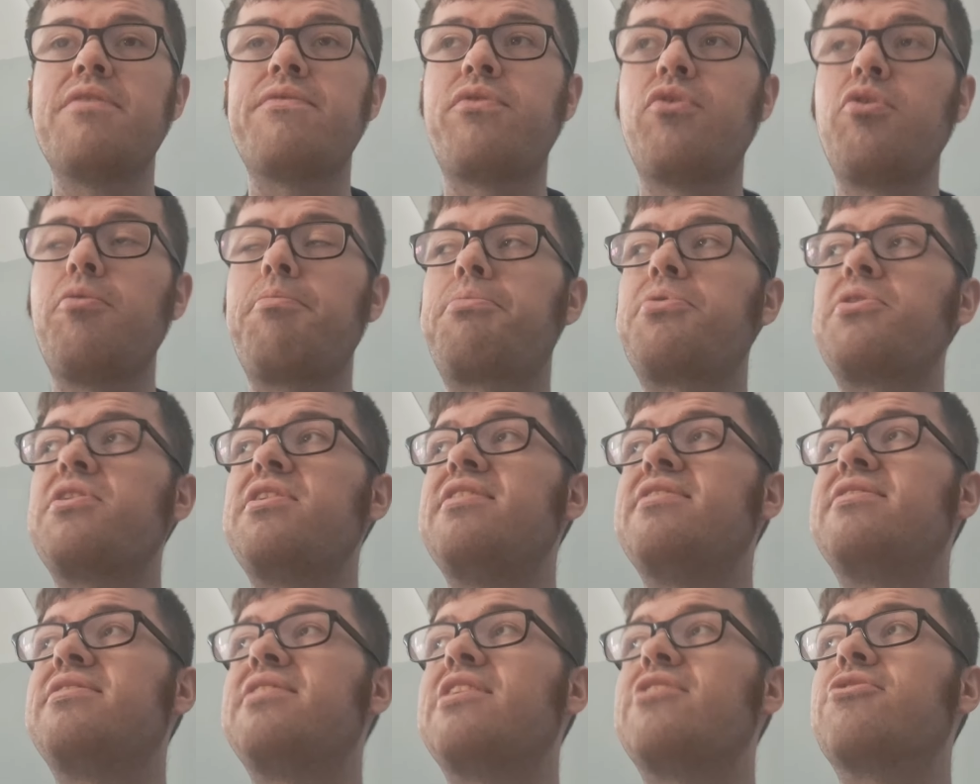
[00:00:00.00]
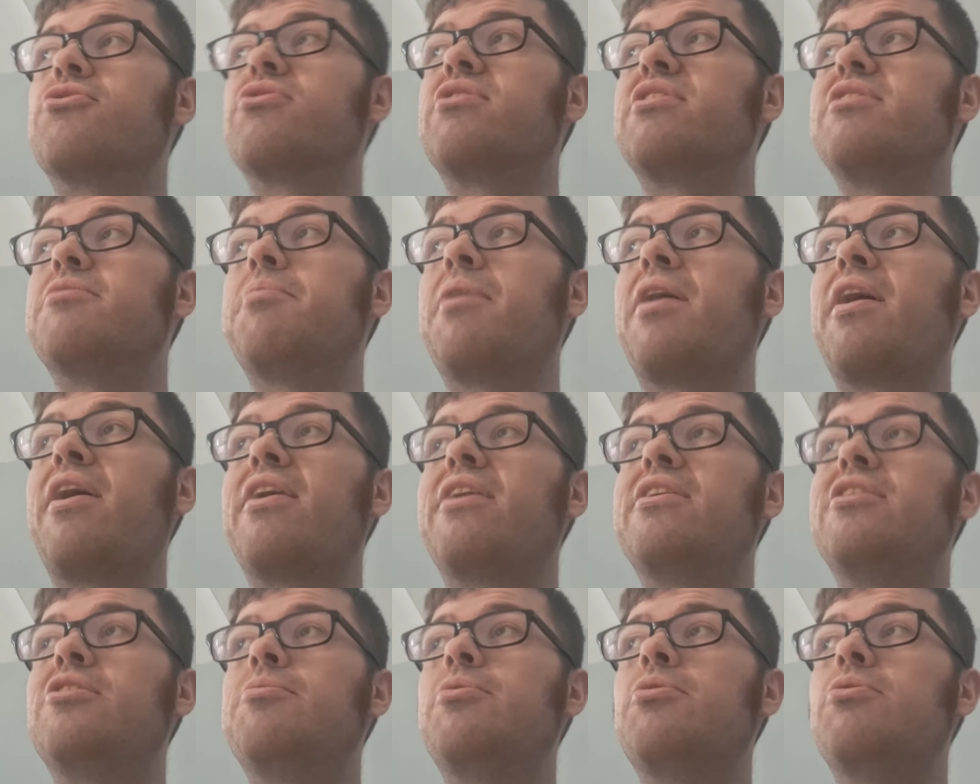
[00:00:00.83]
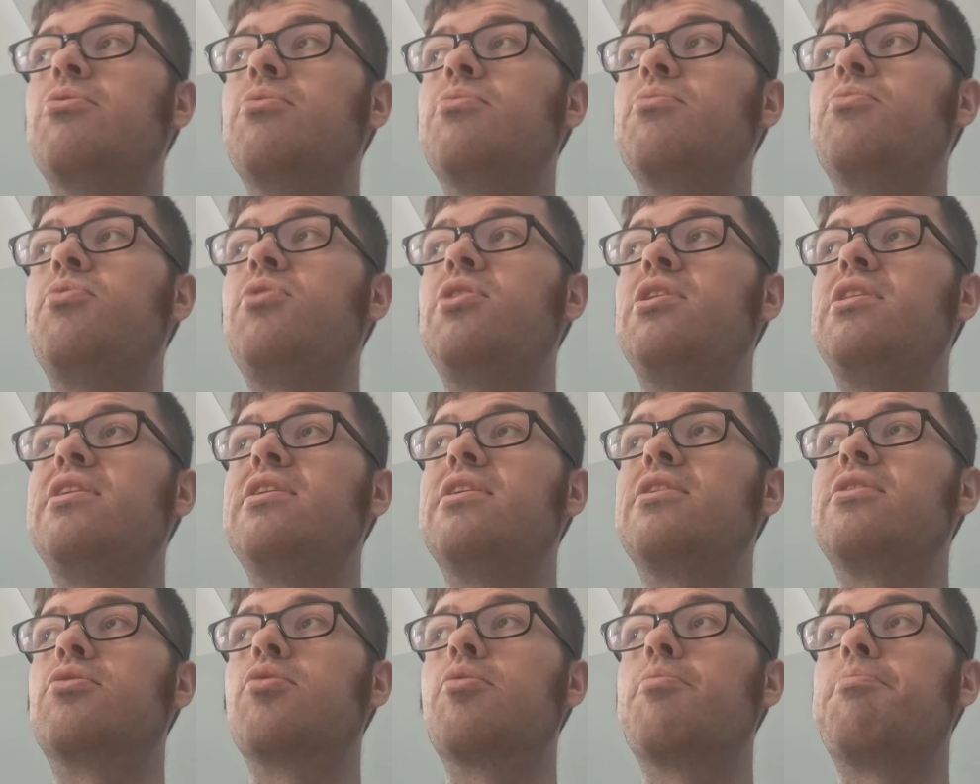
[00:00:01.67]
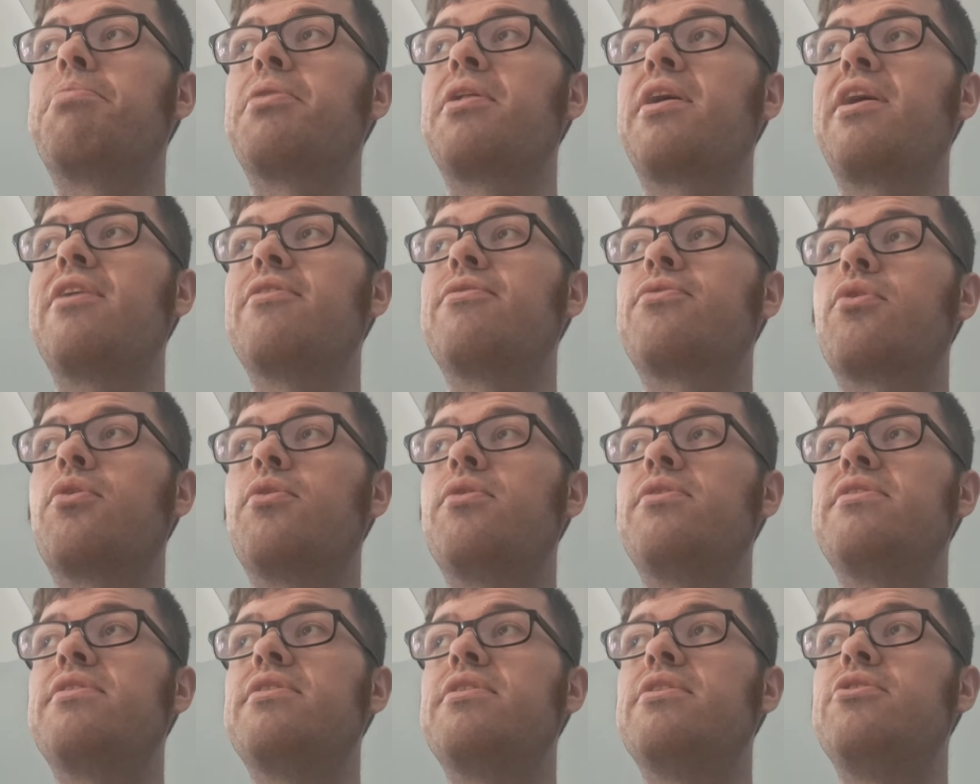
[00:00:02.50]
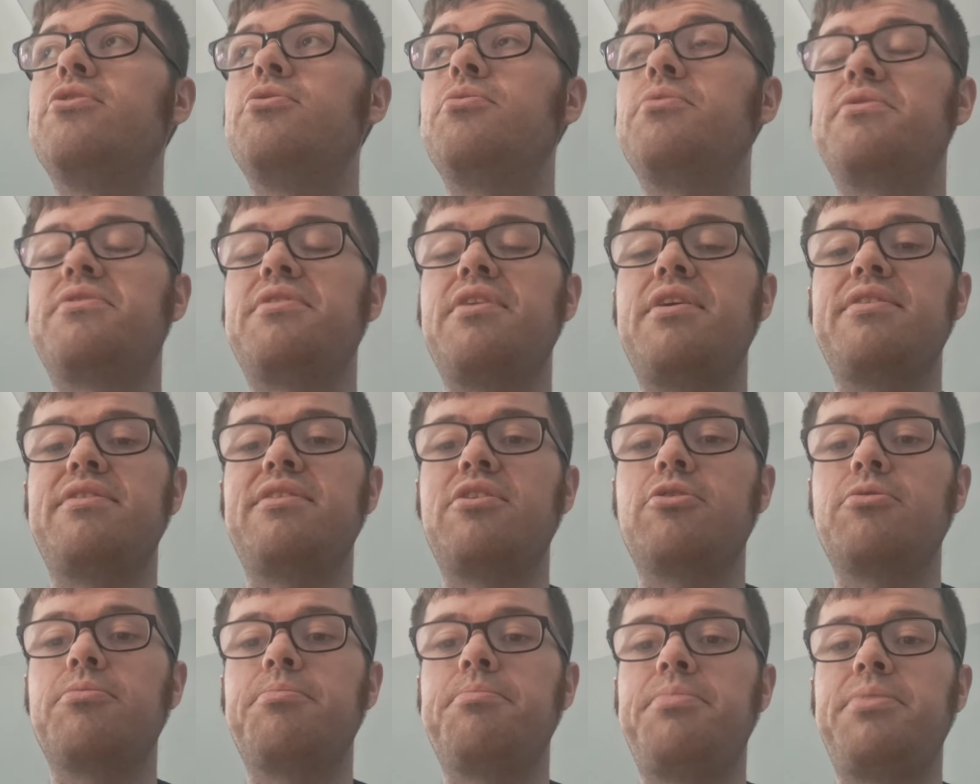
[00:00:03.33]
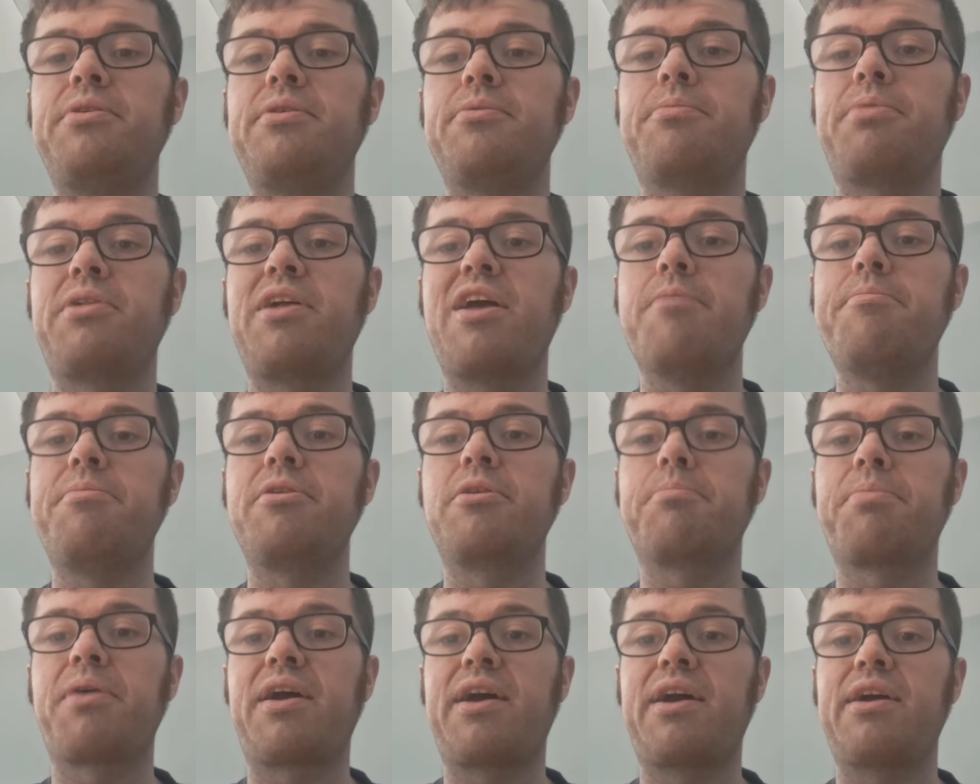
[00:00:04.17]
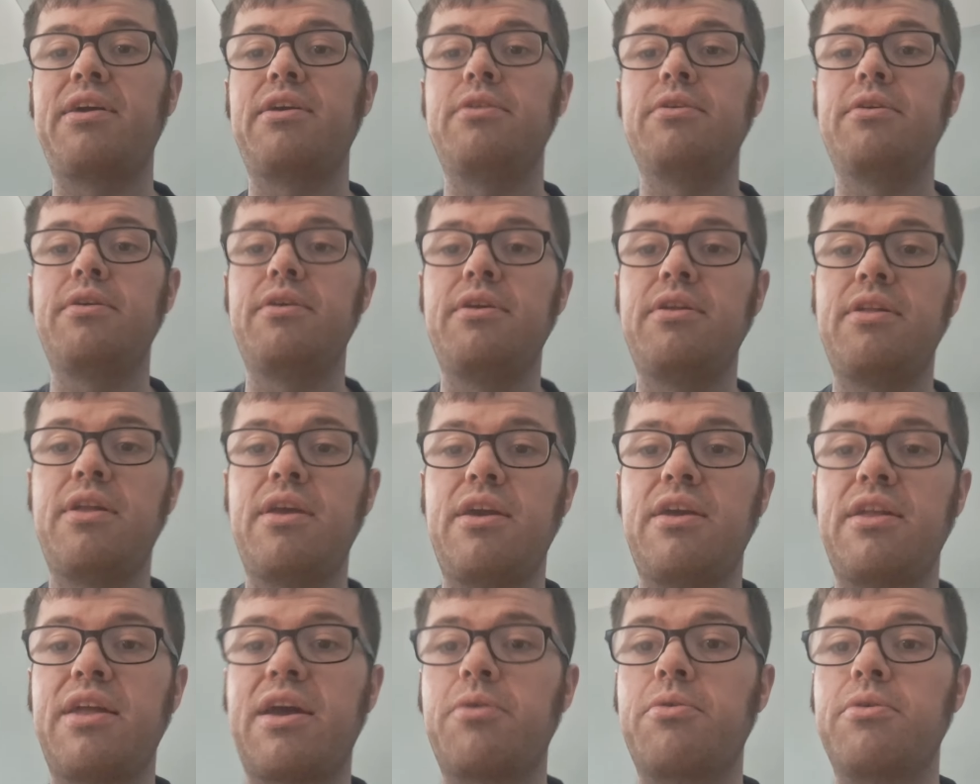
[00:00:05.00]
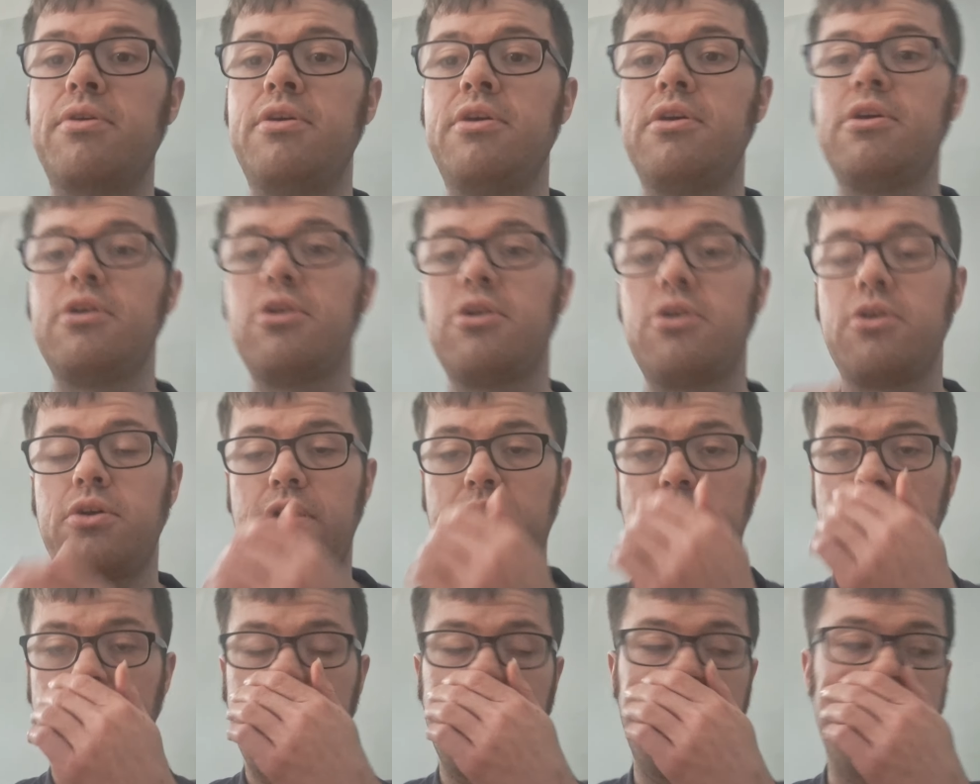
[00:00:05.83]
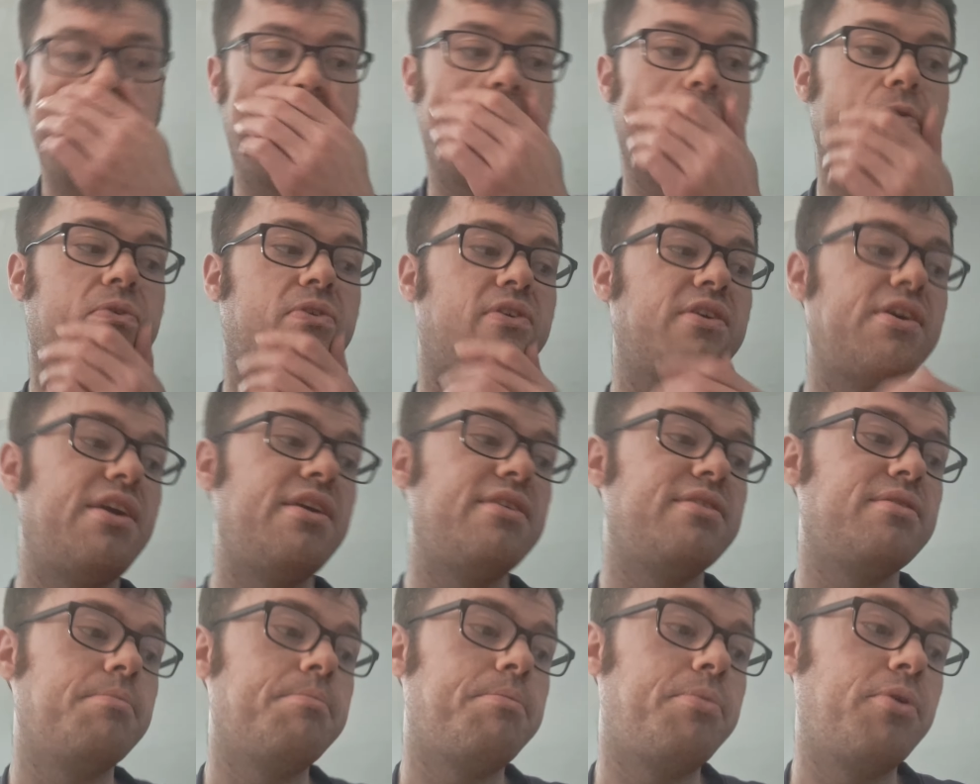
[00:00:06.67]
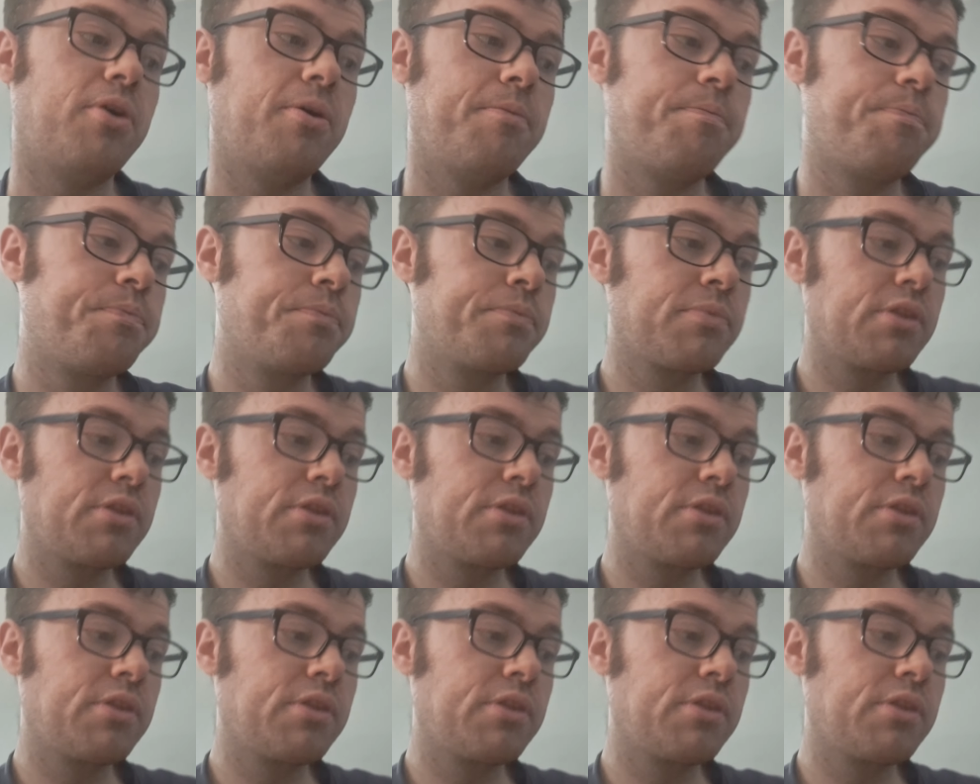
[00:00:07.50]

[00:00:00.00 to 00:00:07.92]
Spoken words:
full pre-season under his belt, and he'll be really a good player for us in the new season. He'll play a big part in our new season. But